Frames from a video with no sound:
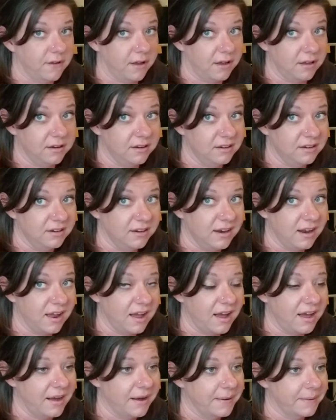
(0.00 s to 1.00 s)
I've never
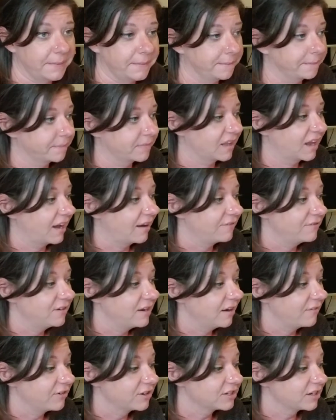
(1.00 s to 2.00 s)
done anything like
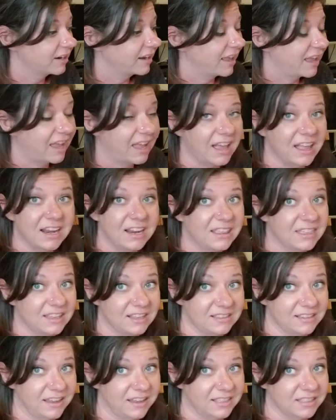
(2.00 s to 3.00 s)
this before, and so
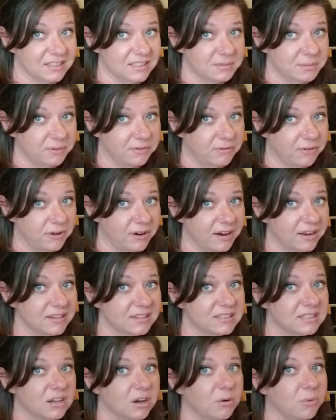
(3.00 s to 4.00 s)
we'll have to see how this
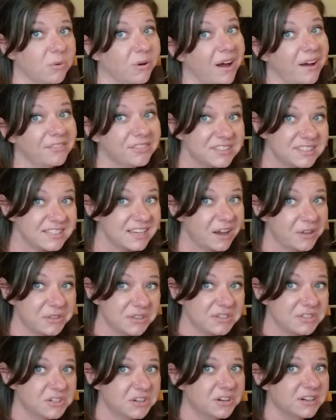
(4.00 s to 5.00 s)
turns out. But
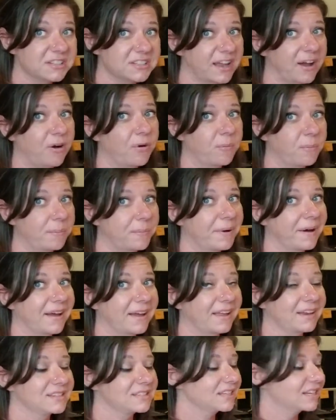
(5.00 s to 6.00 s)
in the
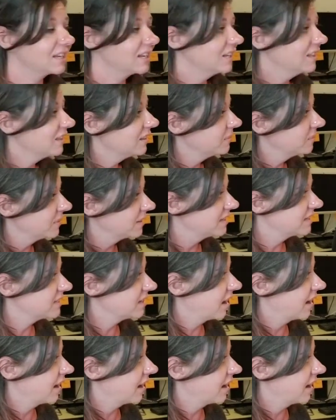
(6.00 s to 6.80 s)
meantime, this